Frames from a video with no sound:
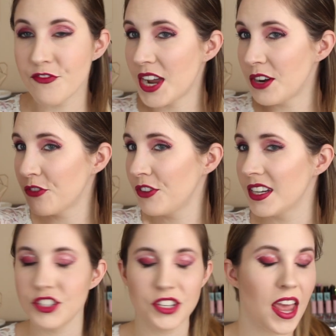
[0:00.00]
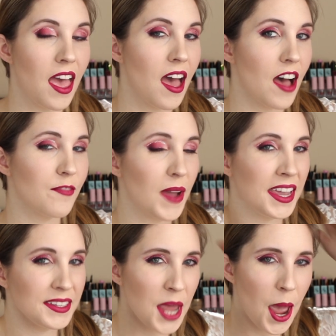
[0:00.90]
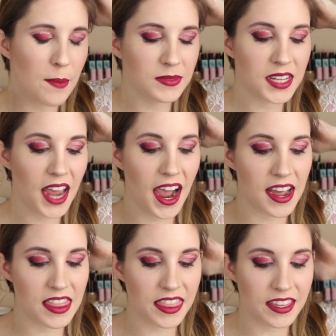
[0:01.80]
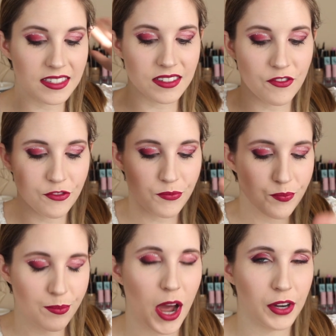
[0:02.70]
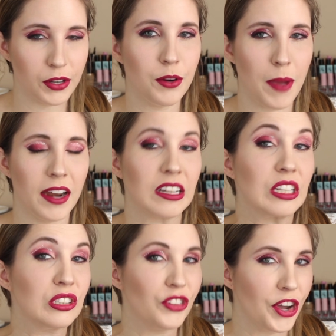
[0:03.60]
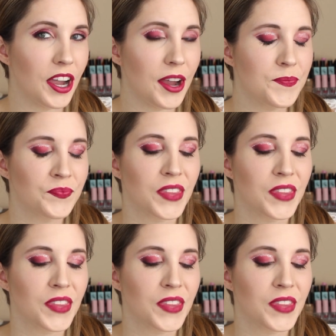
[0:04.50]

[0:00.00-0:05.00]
final finish of my attempt at this monochromatic look.